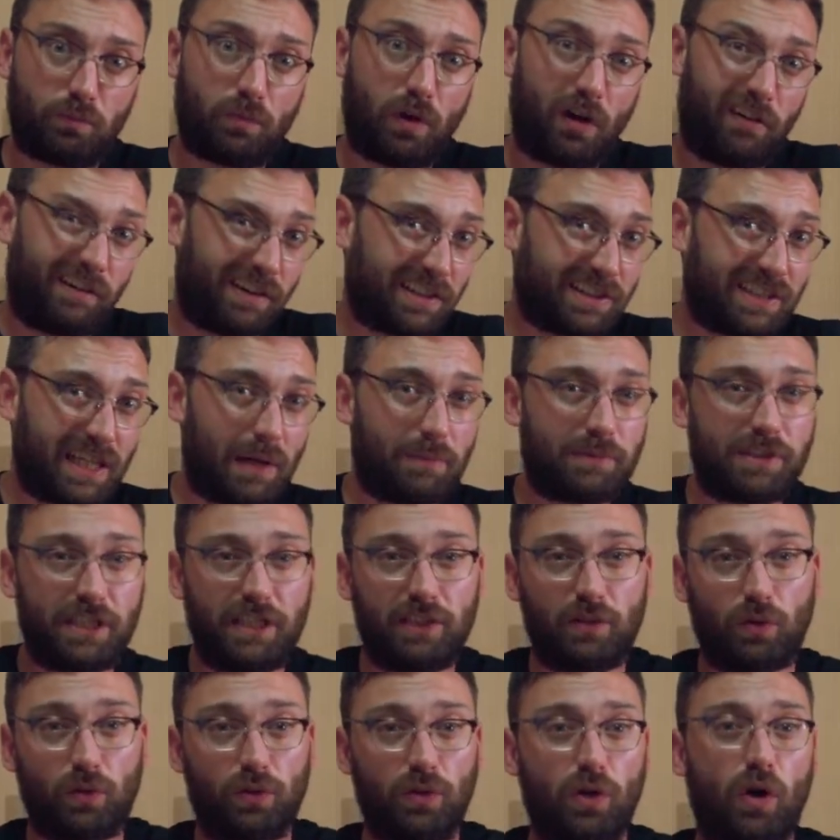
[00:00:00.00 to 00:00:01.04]
are
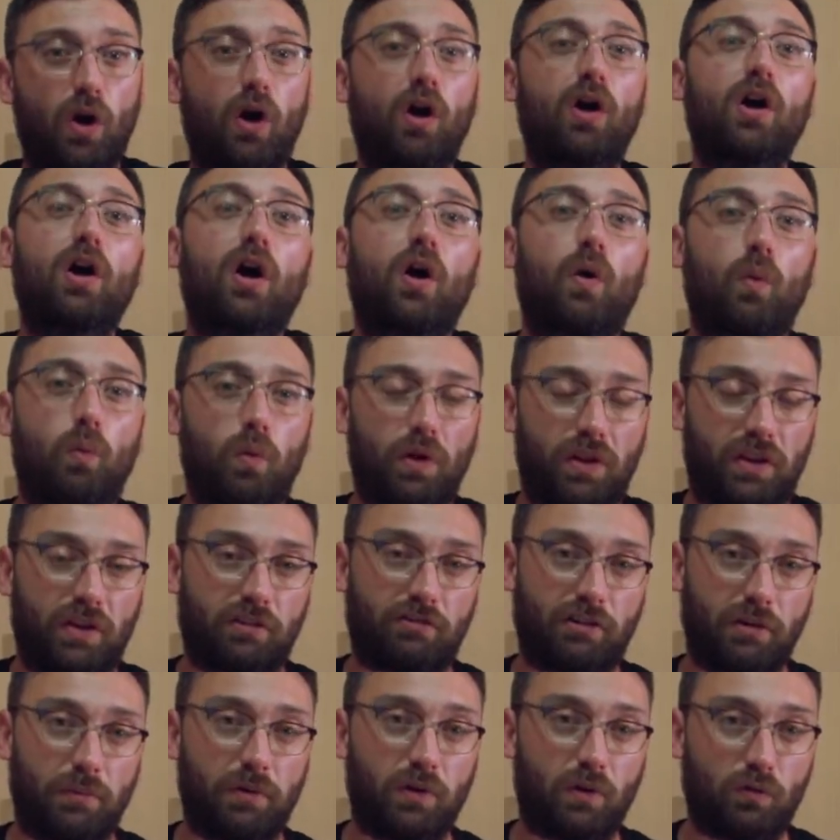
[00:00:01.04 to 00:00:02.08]
accepted or not with a
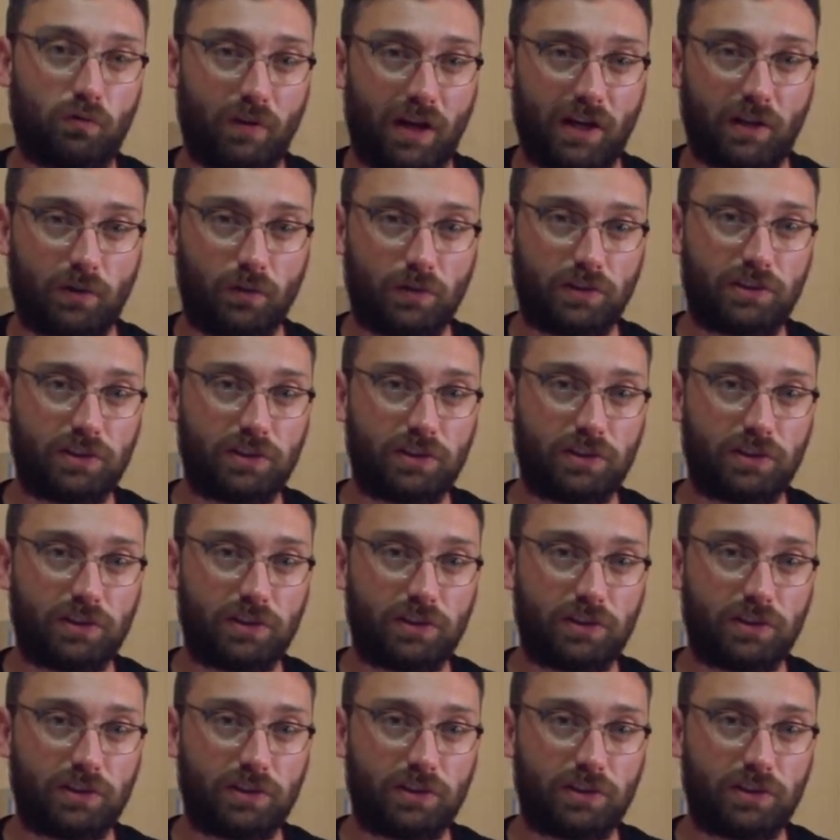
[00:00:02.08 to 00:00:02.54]
criminal record.